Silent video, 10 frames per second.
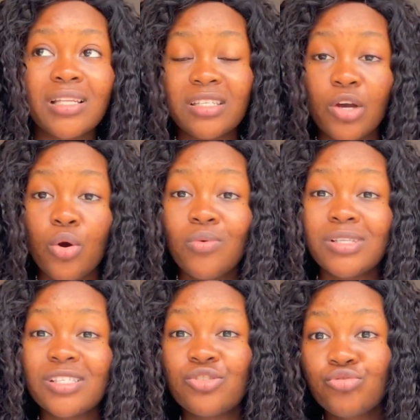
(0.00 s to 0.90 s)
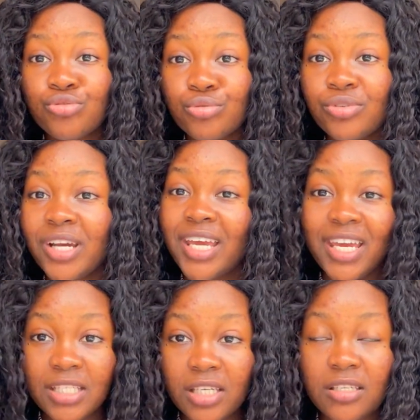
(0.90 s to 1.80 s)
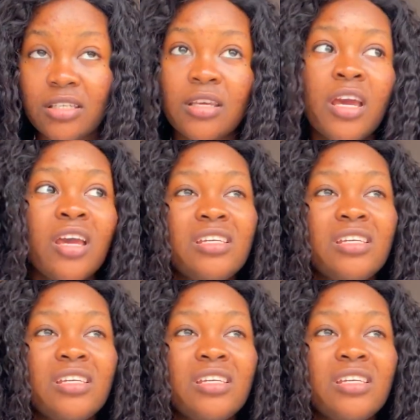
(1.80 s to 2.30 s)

and second one is through agency.